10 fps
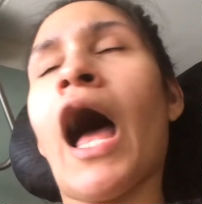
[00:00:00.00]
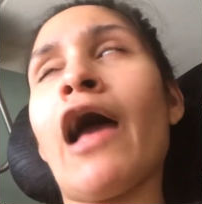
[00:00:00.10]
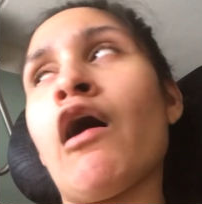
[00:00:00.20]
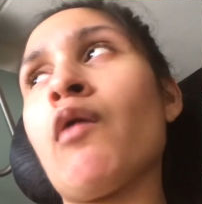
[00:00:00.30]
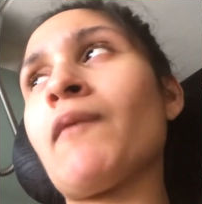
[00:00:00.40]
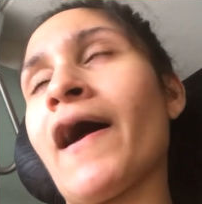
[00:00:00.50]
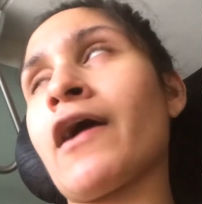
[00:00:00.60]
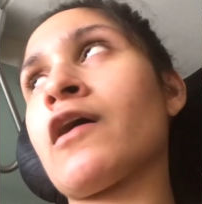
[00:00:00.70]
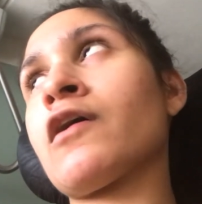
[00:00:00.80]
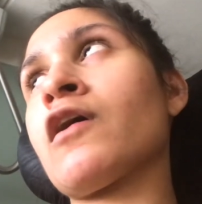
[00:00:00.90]
I hope
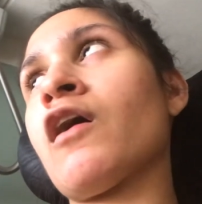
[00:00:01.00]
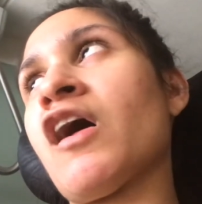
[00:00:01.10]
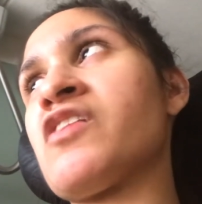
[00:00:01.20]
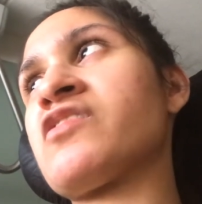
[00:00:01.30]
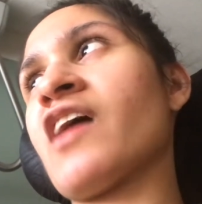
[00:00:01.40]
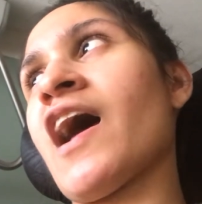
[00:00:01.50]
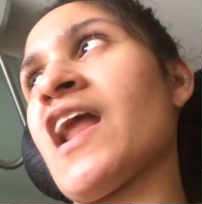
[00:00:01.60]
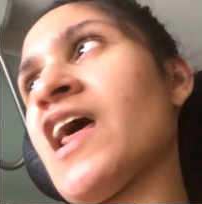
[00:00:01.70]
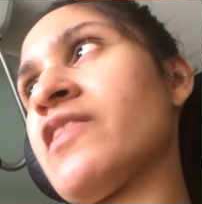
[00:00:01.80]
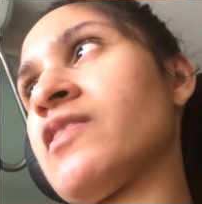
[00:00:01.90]
I could go
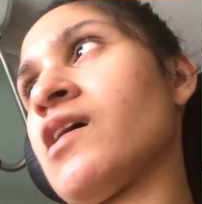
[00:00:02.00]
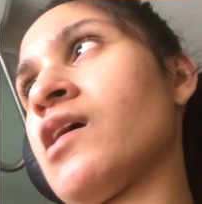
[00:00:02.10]
outside at